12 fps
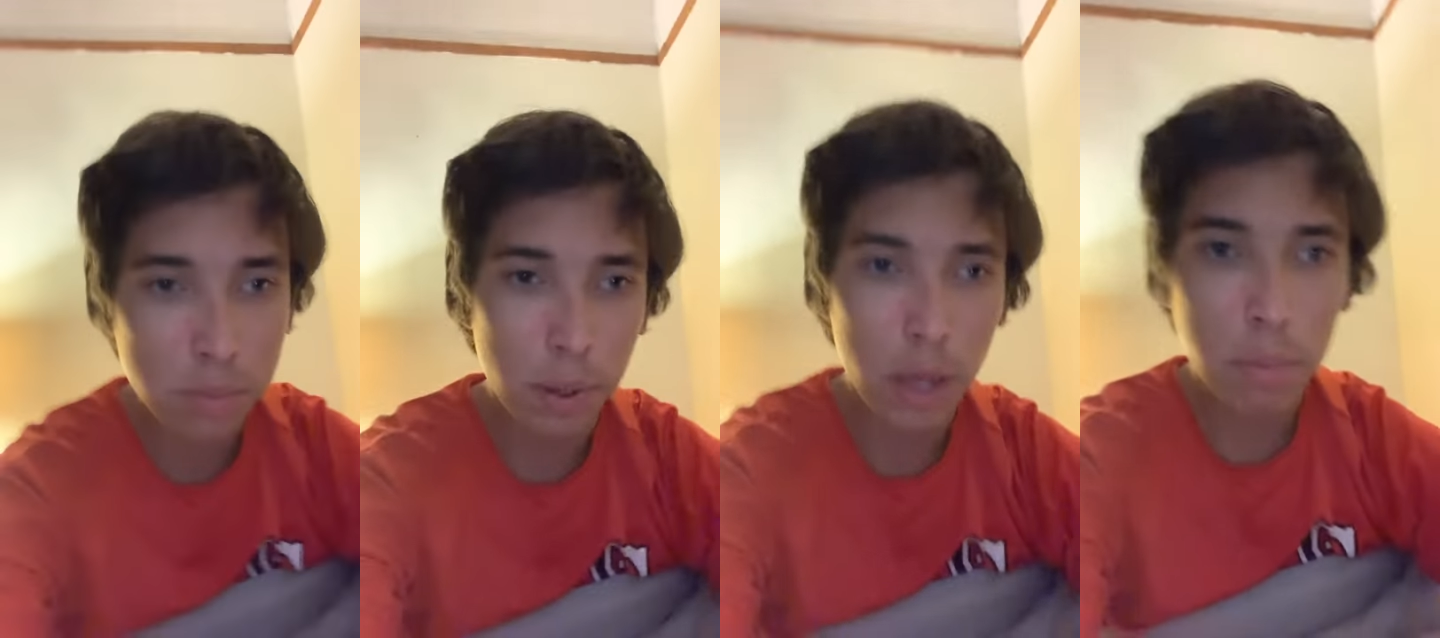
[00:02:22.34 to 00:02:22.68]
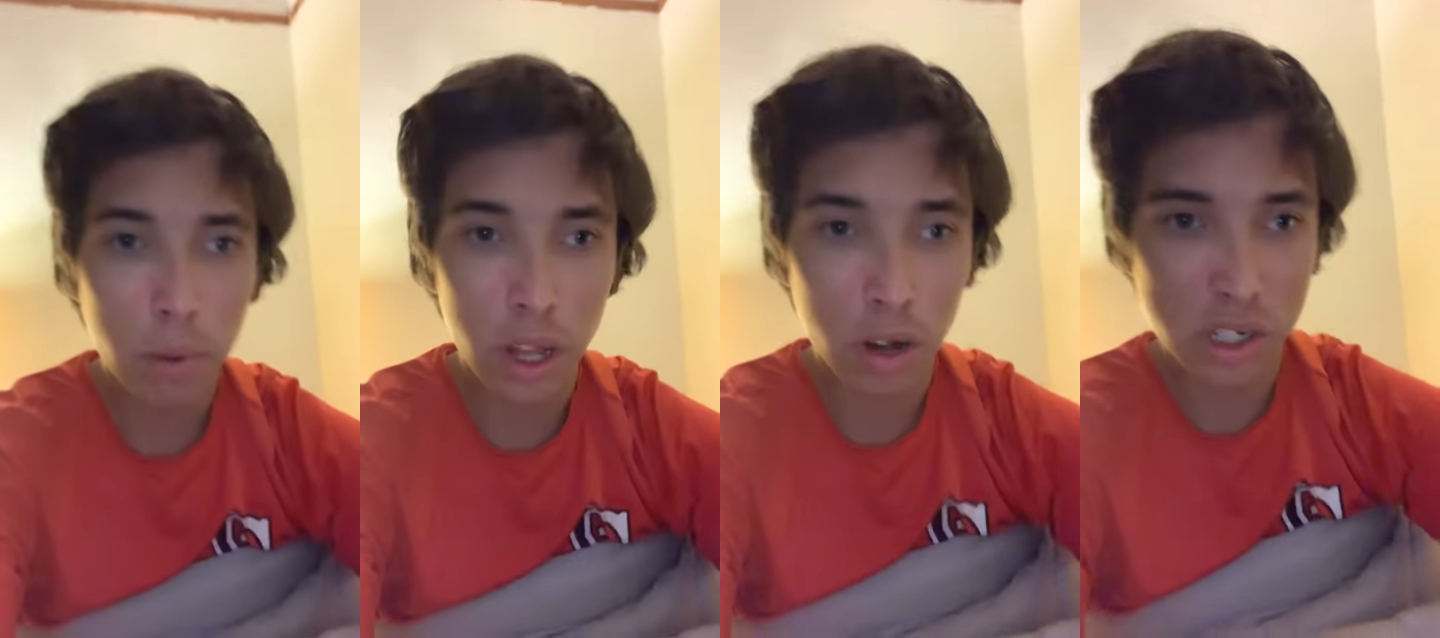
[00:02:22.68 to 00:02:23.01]

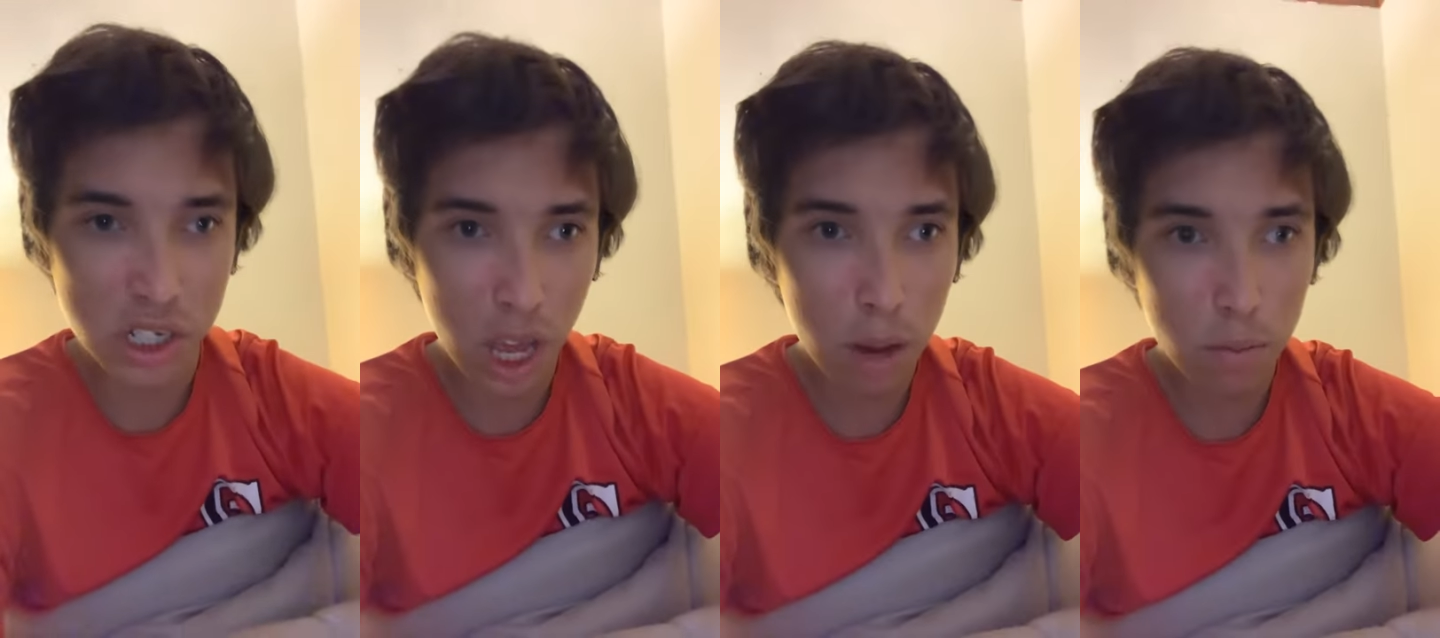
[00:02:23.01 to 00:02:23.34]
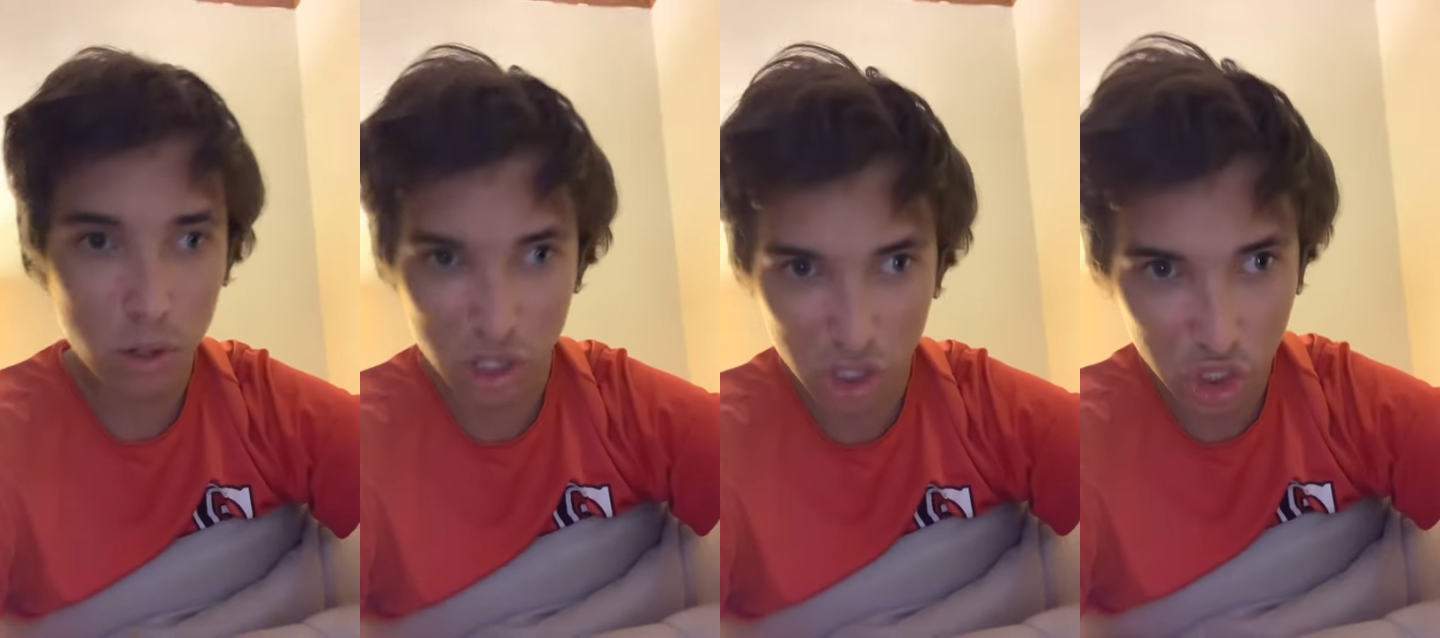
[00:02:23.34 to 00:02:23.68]
people that are
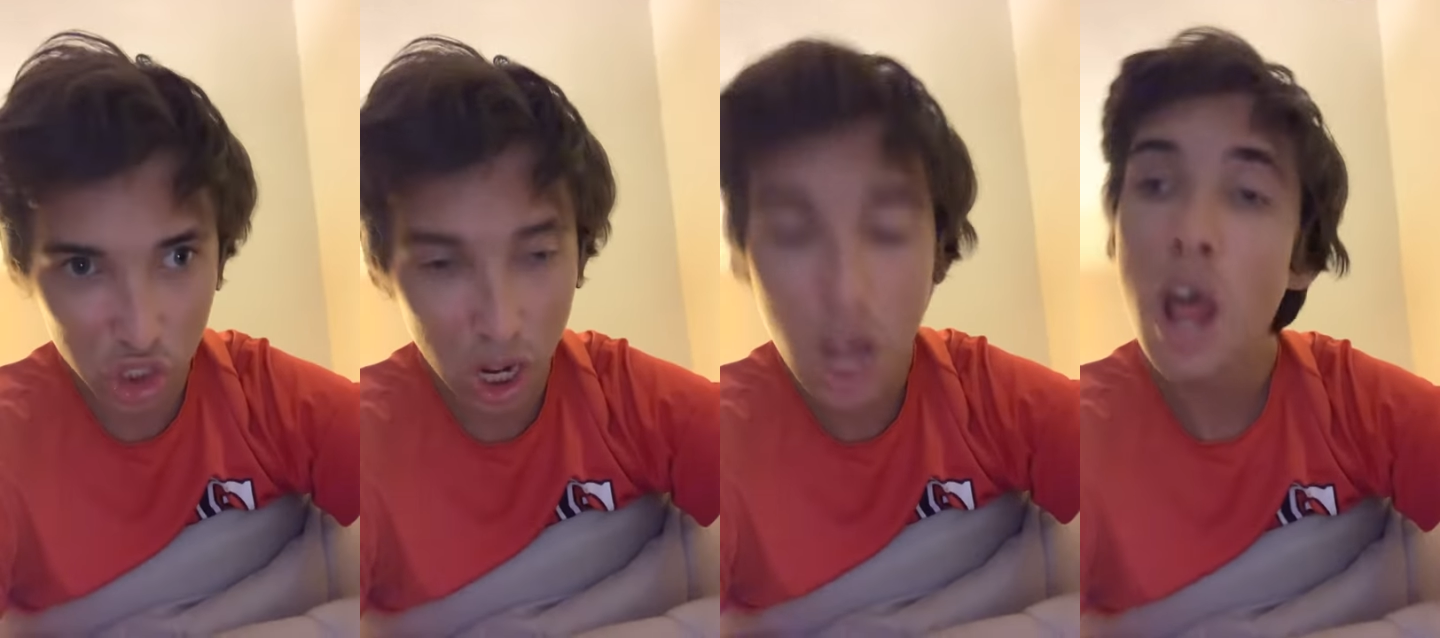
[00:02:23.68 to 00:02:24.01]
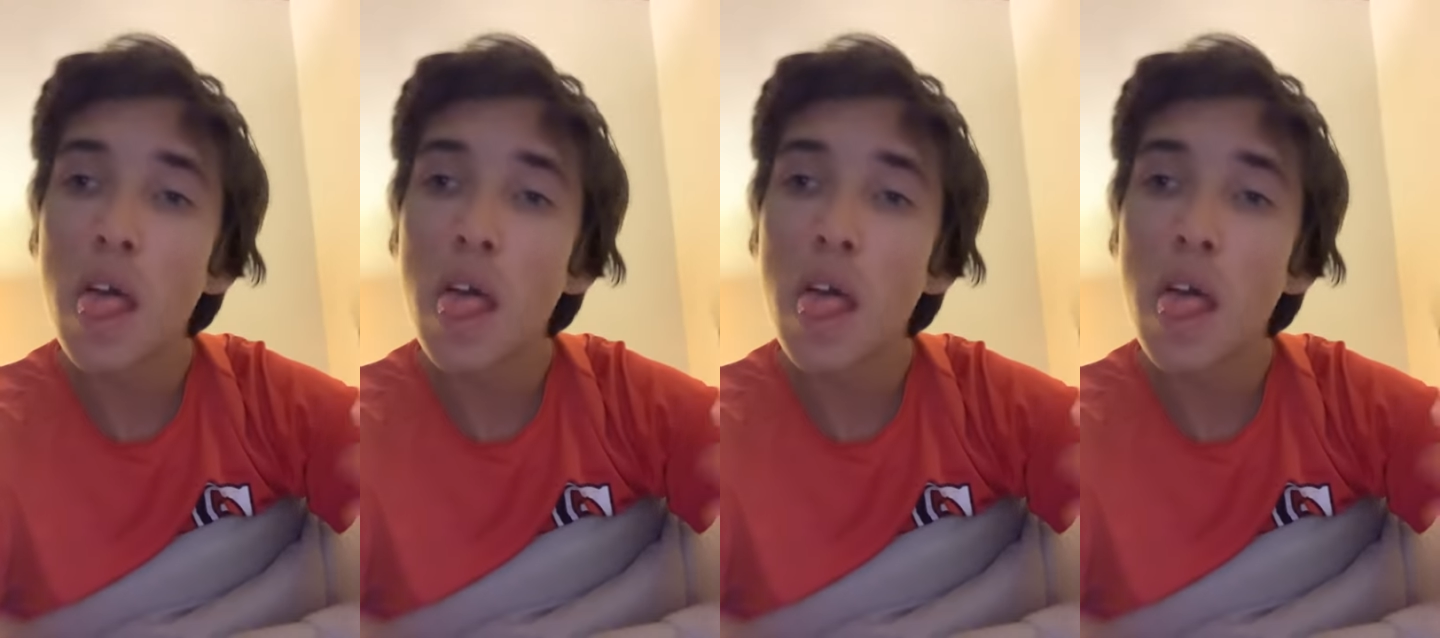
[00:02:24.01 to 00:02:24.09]
scammers and shit,